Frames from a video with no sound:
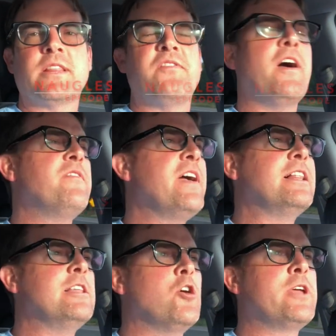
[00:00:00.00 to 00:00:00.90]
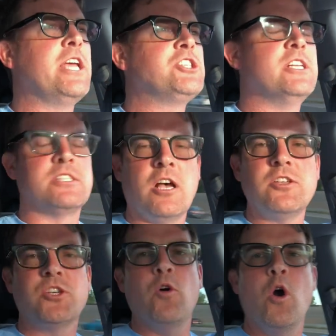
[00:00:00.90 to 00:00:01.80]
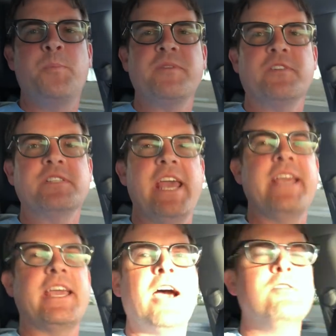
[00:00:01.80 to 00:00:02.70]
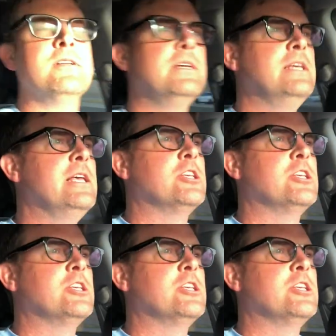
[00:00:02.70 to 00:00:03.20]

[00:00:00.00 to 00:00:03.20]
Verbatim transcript: The Fountain Valley location is also open for takeout,